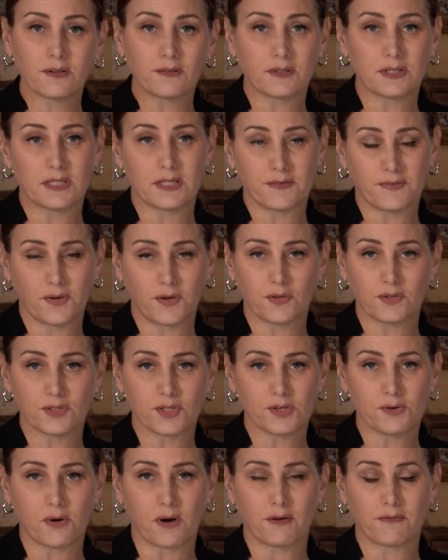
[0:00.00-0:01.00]
only difficult
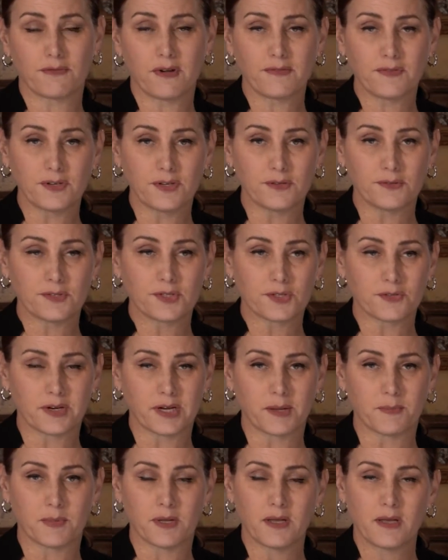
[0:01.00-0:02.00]
to our revenue
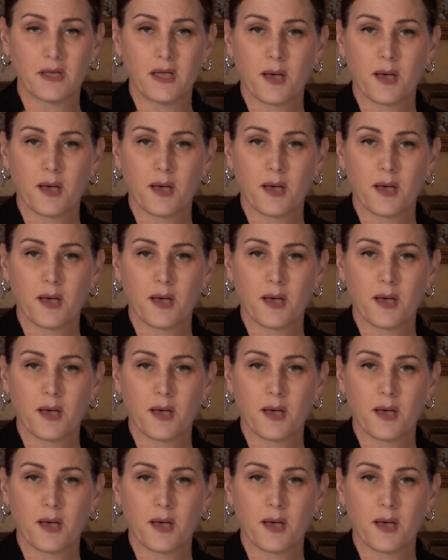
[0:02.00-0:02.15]
stream,